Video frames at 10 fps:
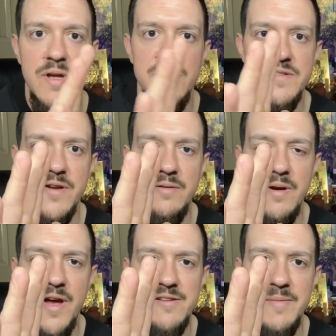subtler
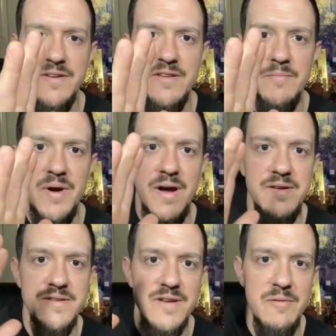aspects of the mind
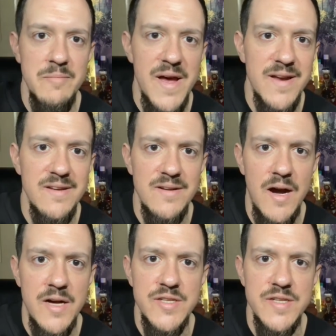stepping back into
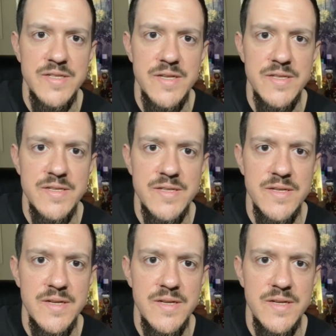consciousness